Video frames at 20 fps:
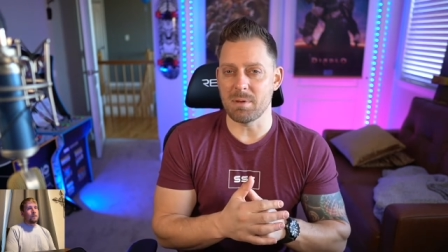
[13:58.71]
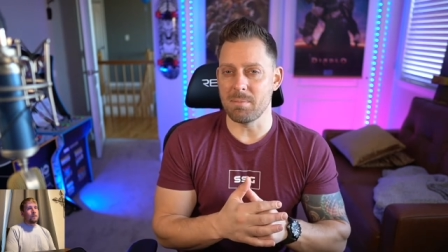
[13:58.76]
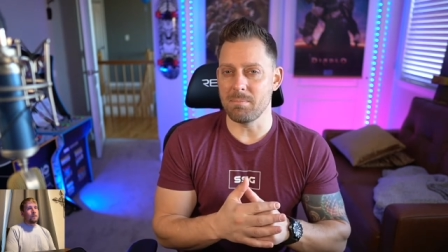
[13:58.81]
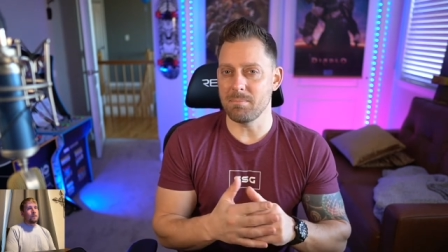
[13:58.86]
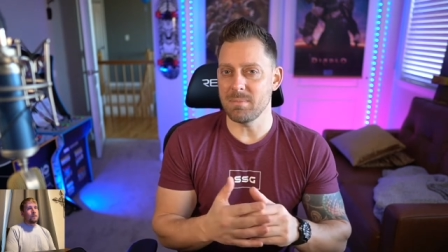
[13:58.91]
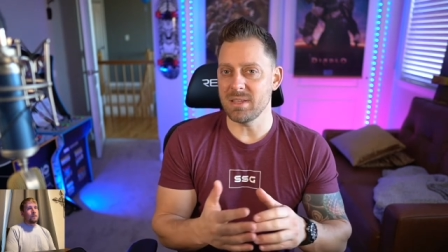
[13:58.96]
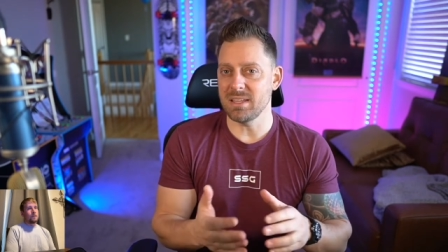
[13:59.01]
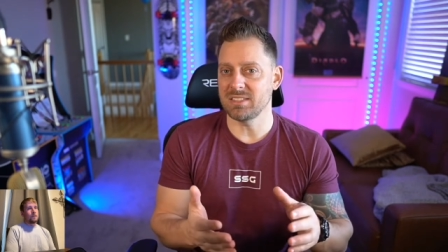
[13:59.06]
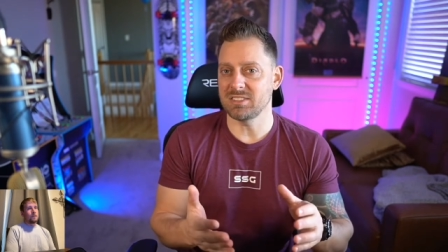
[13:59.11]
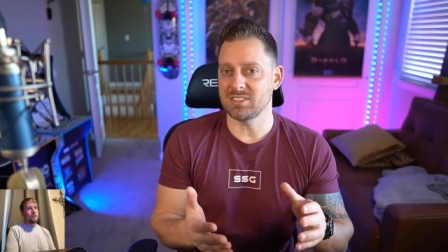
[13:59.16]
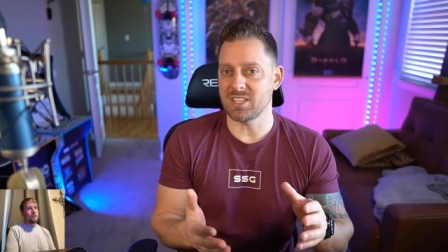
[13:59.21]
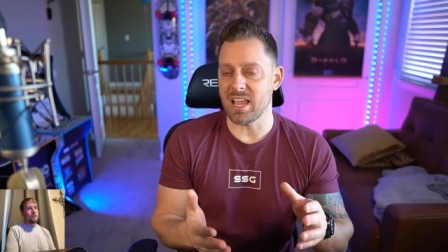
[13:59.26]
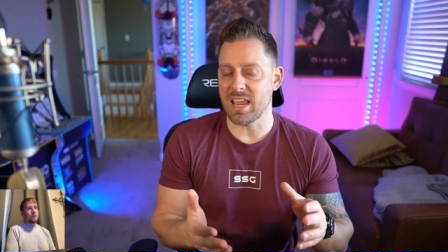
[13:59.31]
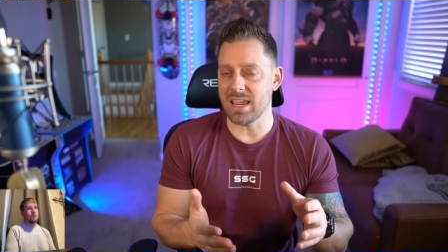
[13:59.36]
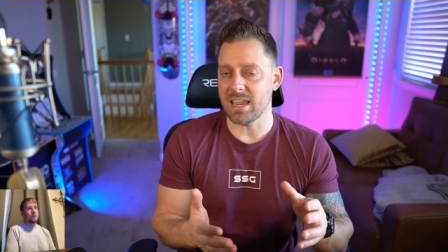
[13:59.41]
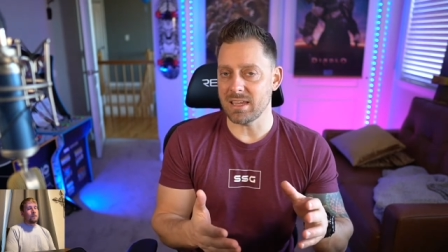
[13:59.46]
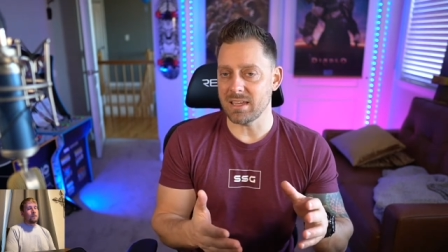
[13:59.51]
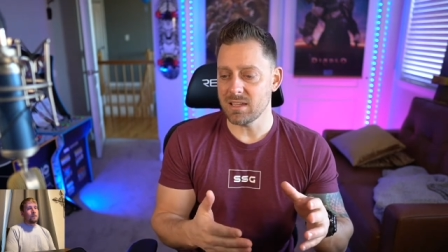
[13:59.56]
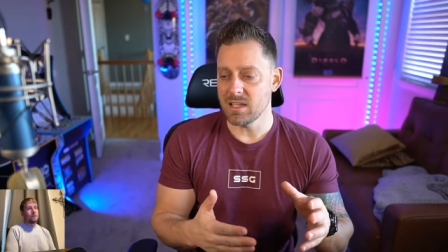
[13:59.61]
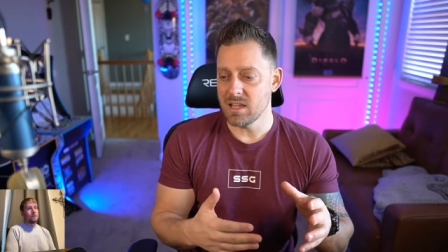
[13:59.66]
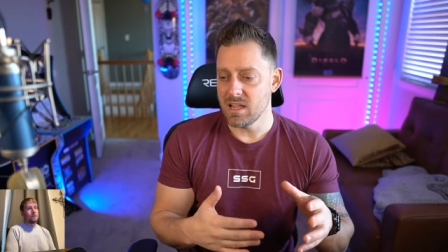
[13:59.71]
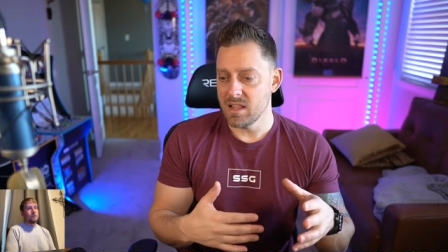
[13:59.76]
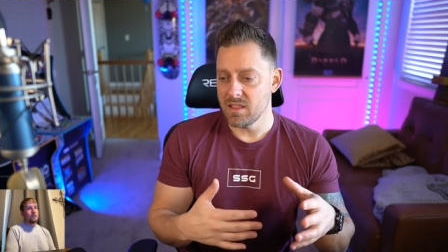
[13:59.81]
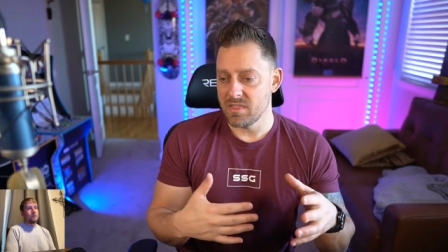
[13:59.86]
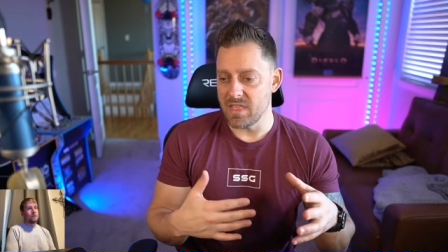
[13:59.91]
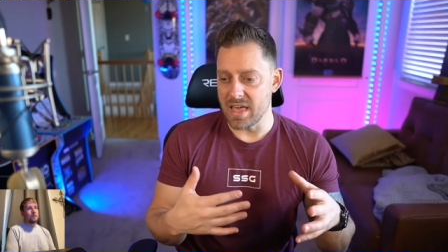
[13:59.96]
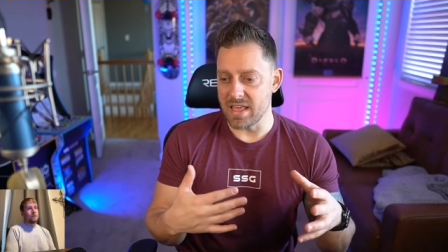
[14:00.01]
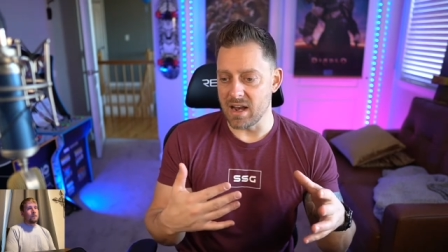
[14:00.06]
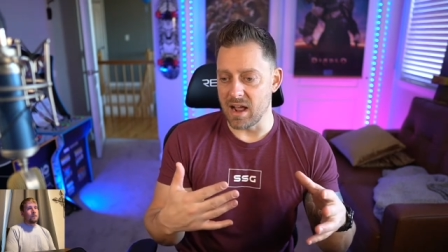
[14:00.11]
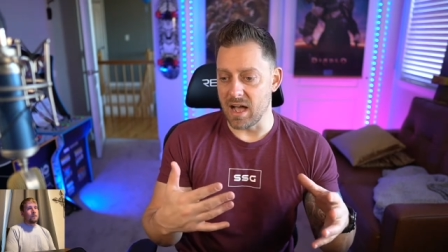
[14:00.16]
and me saying
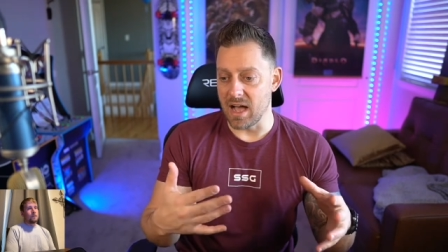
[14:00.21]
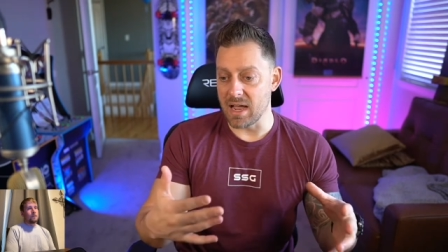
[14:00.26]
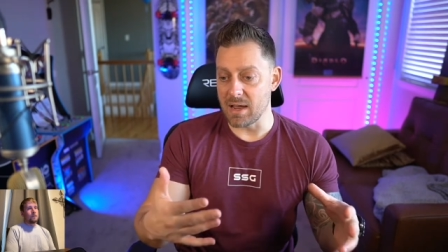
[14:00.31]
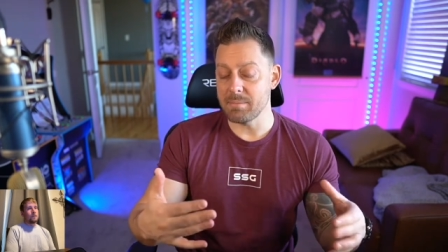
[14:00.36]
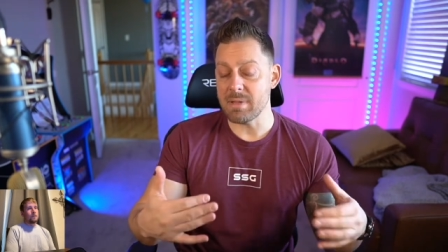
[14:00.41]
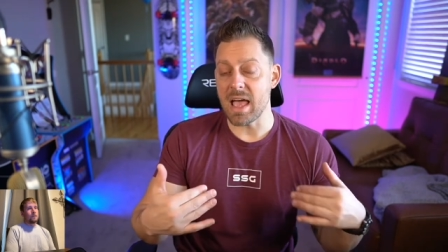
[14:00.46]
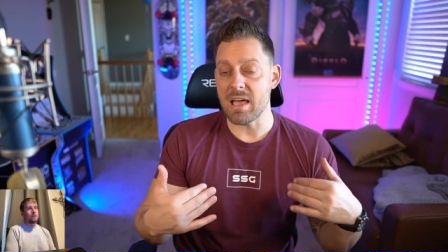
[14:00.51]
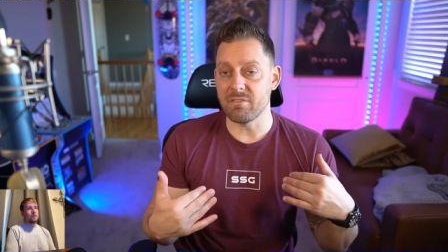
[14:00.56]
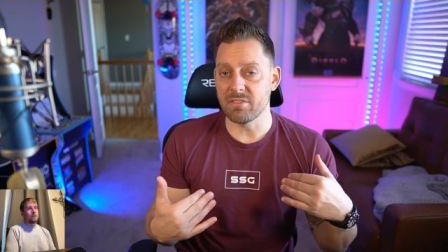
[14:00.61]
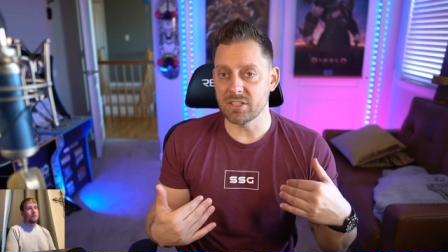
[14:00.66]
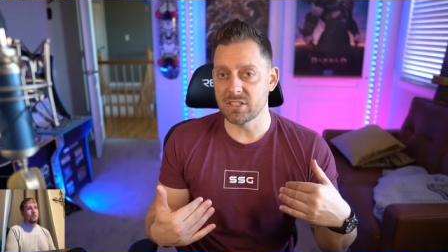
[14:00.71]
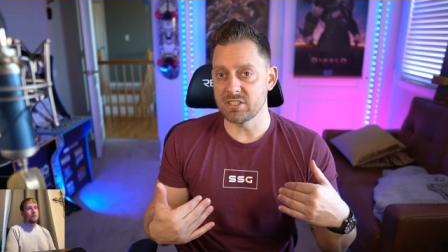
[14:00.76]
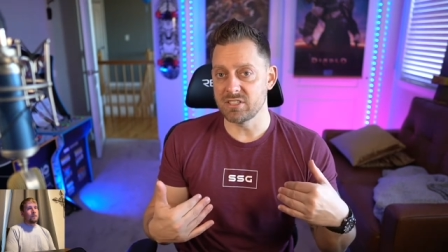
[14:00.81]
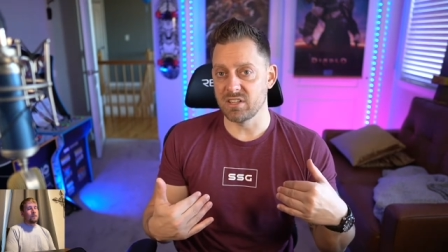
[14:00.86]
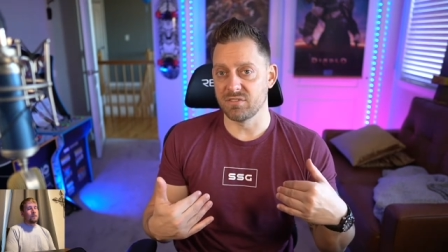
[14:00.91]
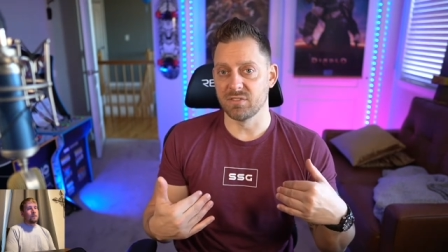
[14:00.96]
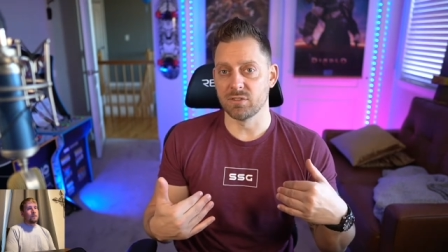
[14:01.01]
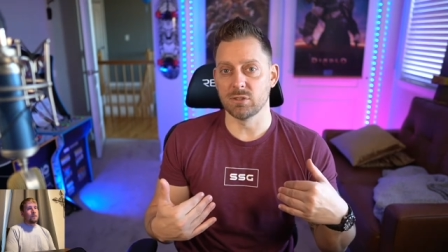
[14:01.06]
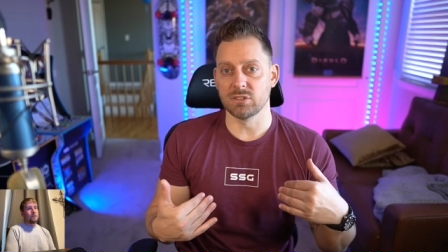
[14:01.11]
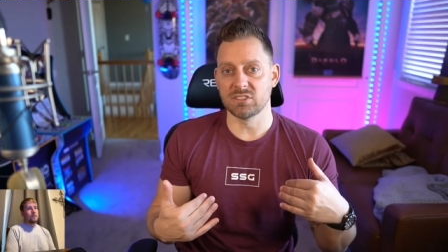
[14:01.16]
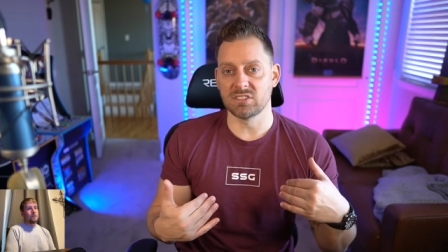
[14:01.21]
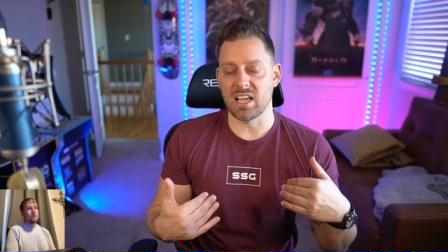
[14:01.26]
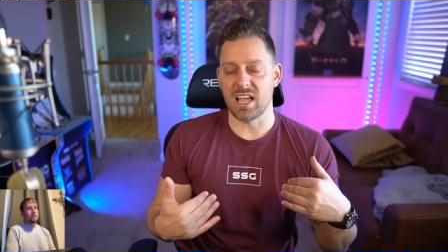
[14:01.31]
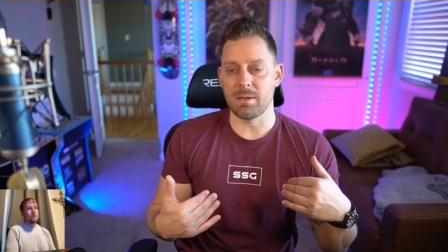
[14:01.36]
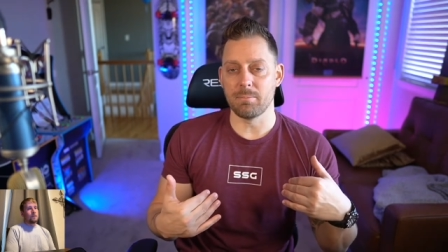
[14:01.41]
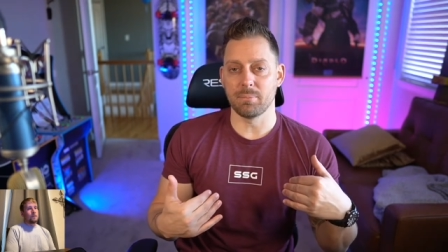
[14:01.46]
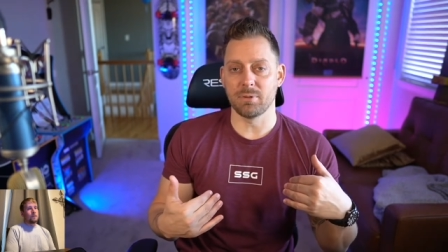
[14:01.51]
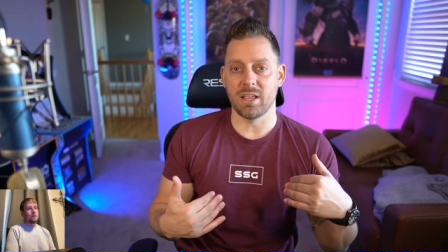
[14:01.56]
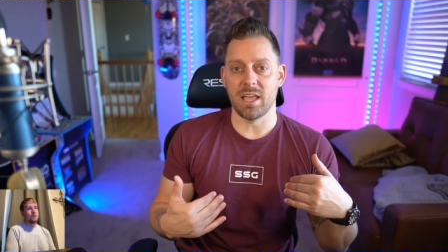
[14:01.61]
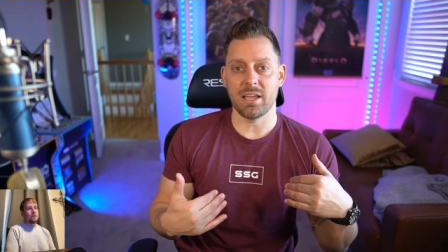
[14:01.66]
that I'm having a difficult
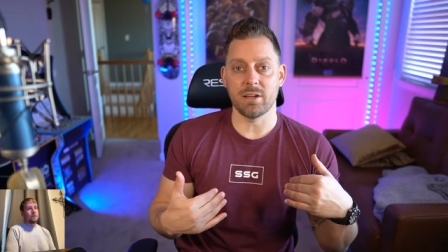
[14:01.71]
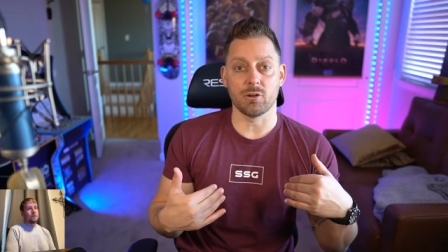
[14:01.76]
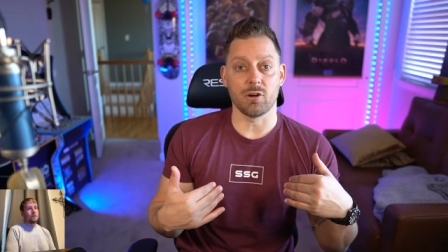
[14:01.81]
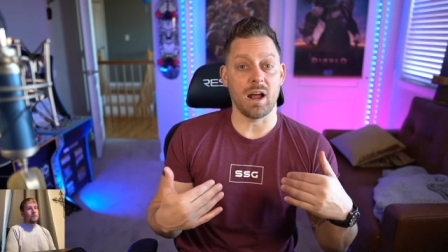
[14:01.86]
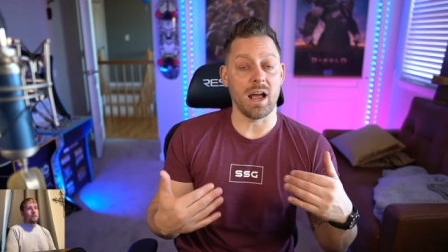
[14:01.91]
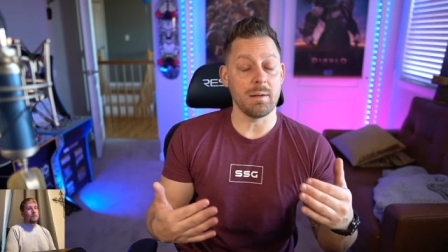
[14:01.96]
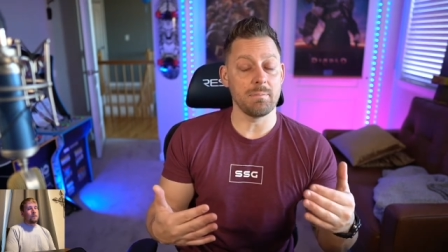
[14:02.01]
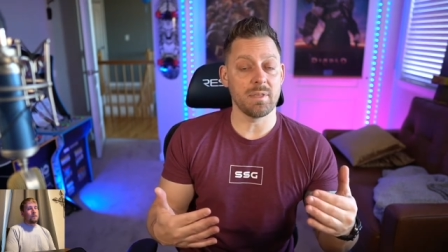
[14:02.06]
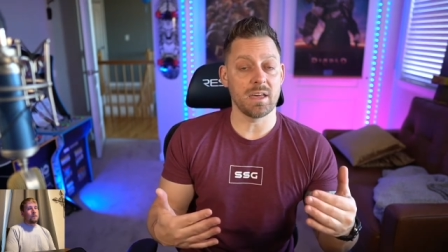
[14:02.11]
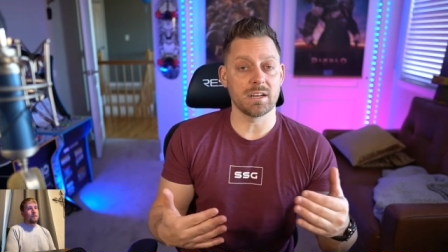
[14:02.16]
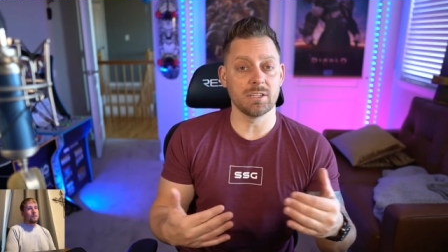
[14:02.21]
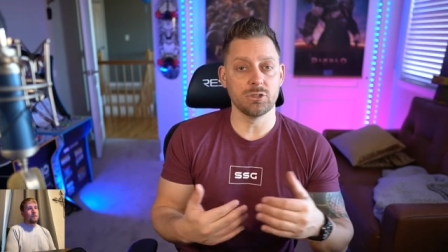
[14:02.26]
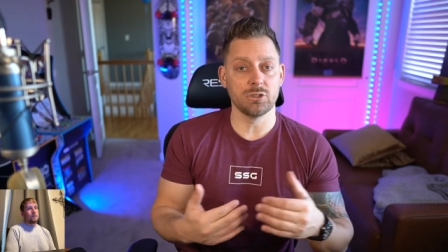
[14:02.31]
time playing or I'm not